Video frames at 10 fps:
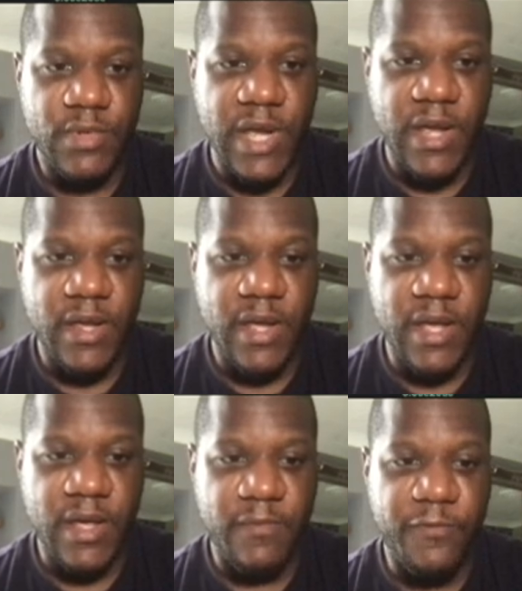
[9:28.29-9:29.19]
uh,
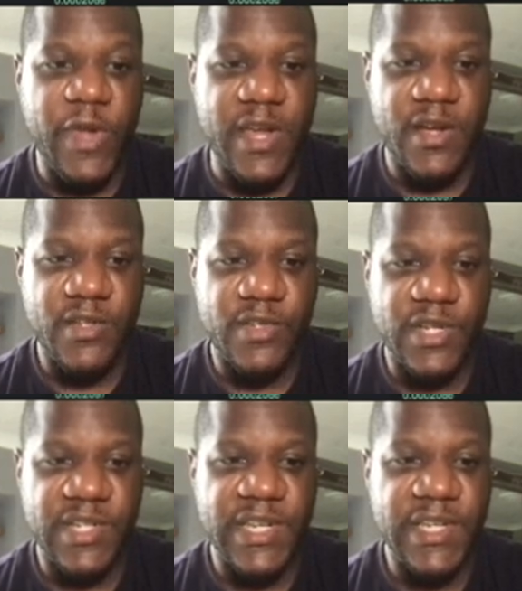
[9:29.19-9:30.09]
uh,
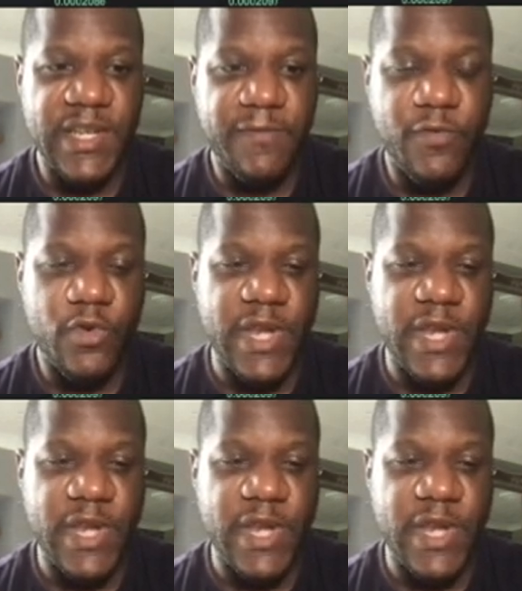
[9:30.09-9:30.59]
364